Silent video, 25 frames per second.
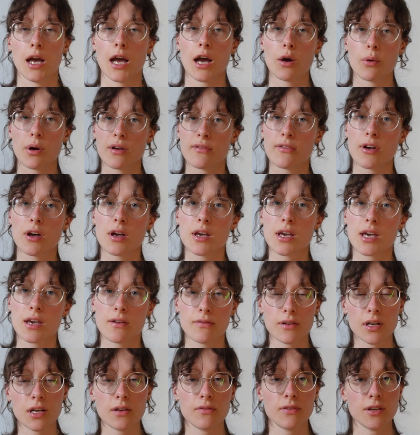However,
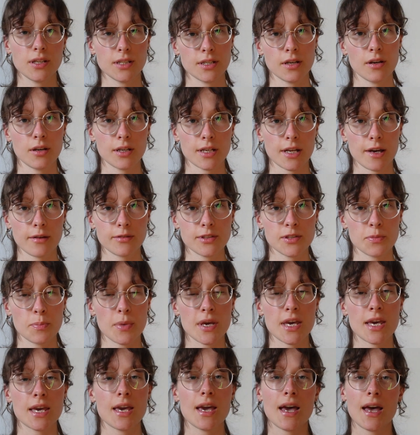even if it turned out to
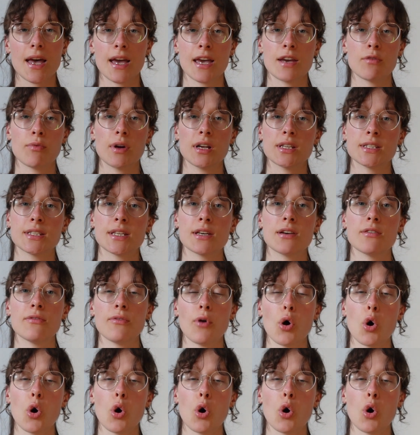be a relative